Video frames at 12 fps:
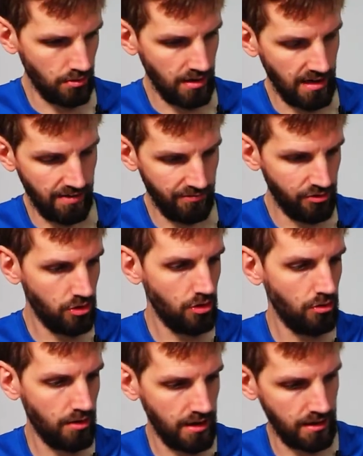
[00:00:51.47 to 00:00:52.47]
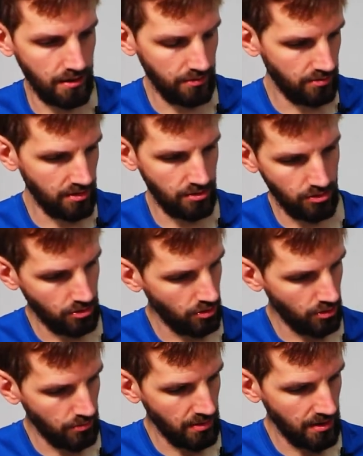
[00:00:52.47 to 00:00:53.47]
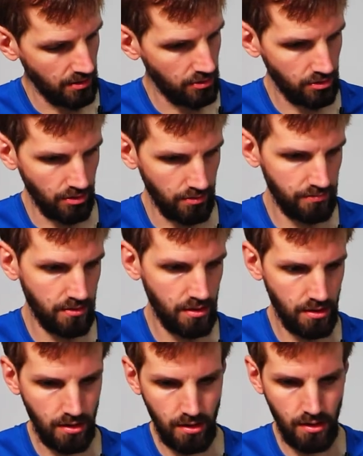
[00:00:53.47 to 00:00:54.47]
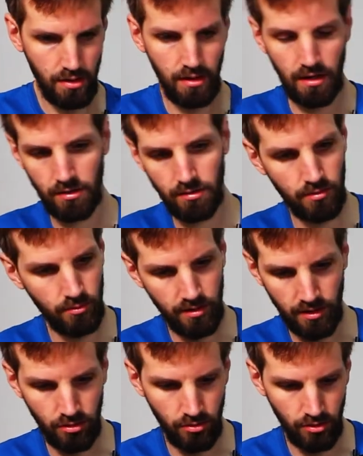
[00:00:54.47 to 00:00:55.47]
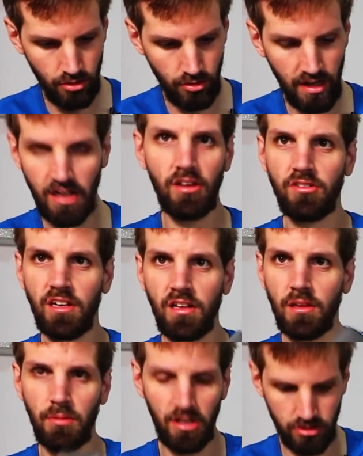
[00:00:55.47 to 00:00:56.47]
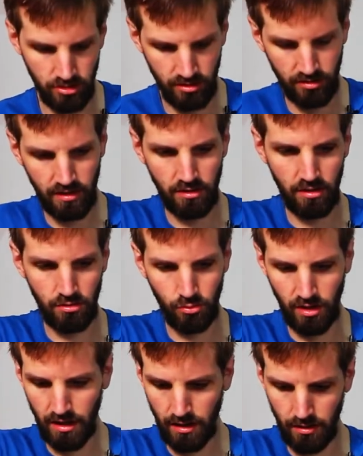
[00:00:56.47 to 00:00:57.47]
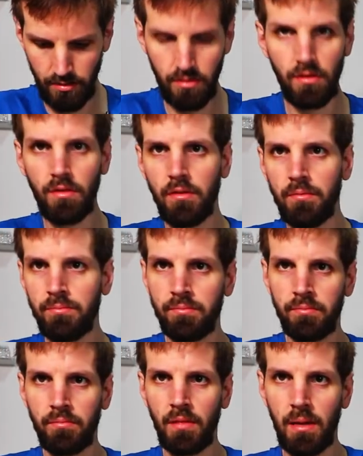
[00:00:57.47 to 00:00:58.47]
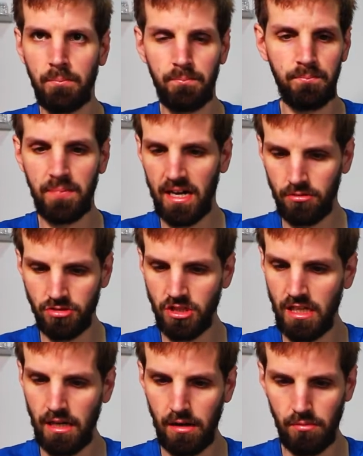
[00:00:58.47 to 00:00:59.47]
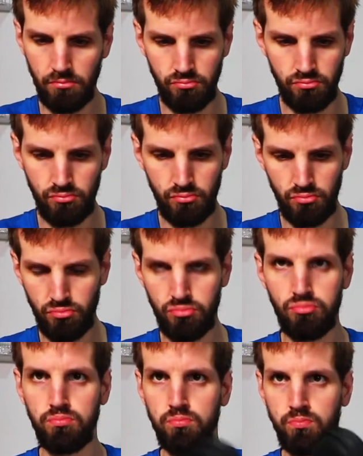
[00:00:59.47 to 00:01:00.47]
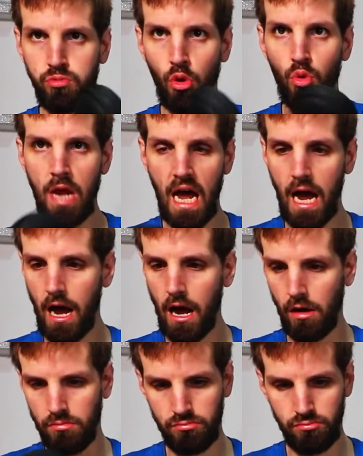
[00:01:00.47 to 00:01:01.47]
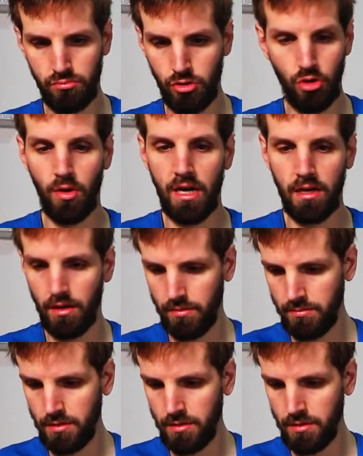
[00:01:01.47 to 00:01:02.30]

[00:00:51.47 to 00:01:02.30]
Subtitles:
I have no idea if this is good or bad. So let's get into it. You get nothing in the box. You just get this wee pouchy doodah. No idea.